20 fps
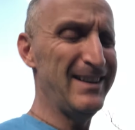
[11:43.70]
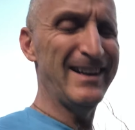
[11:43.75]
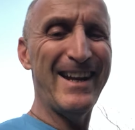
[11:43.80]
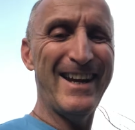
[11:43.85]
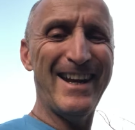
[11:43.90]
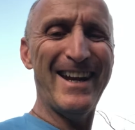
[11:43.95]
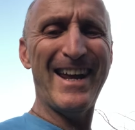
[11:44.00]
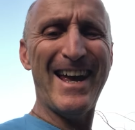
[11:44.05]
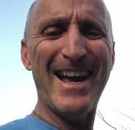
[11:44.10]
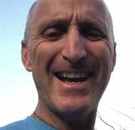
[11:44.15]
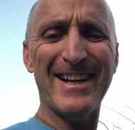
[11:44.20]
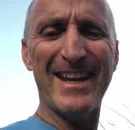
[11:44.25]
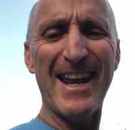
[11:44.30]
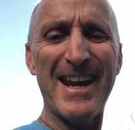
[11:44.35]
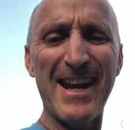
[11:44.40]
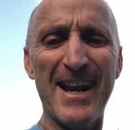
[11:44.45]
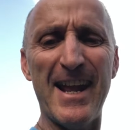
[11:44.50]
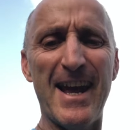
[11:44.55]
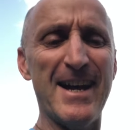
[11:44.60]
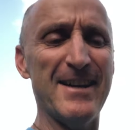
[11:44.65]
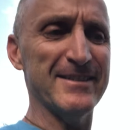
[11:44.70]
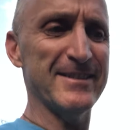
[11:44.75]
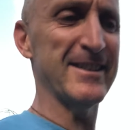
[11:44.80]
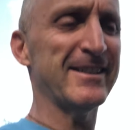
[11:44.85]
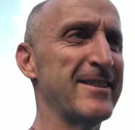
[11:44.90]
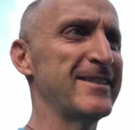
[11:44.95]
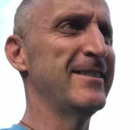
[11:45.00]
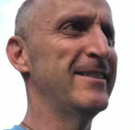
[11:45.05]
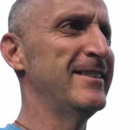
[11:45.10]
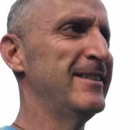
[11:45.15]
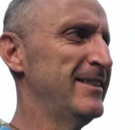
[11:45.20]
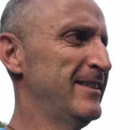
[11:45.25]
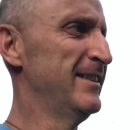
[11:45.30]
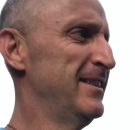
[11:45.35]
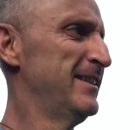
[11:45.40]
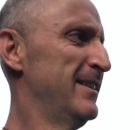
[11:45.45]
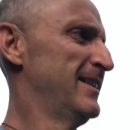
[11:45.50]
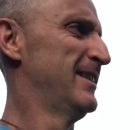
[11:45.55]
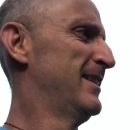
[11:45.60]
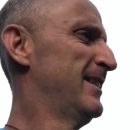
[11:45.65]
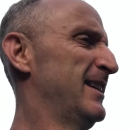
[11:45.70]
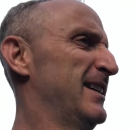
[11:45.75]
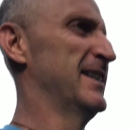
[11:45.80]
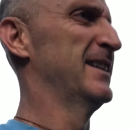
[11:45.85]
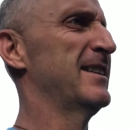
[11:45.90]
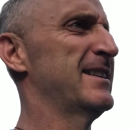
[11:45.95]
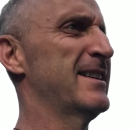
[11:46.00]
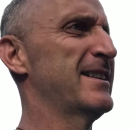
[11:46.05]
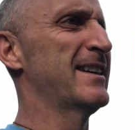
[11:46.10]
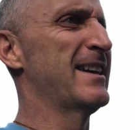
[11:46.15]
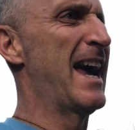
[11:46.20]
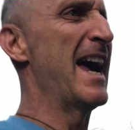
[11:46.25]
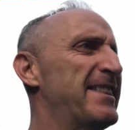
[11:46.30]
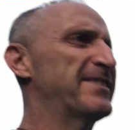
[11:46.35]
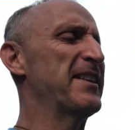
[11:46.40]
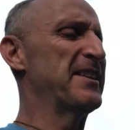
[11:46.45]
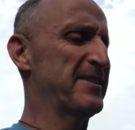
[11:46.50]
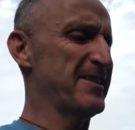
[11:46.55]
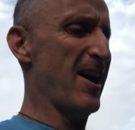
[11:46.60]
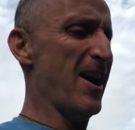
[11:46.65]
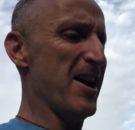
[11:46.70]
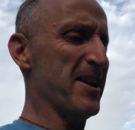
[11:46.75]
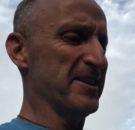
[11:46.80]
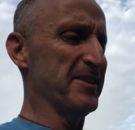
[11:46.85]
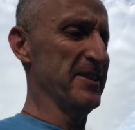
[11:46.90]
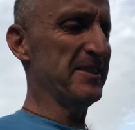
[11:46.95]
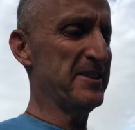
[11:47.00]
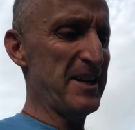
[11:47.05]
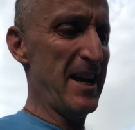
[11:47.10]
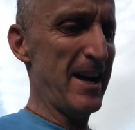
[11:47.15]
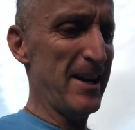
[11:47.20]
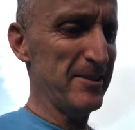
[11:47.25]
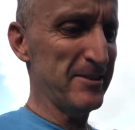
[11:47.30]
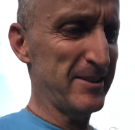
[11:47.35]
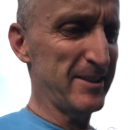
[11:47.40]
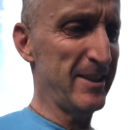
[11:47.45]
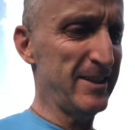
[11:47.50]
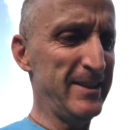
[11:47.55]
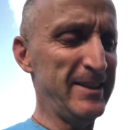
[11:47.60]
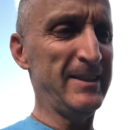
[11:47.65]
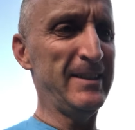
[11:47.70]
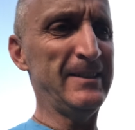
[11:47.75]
Let it out. Get it out. Get the darkness out.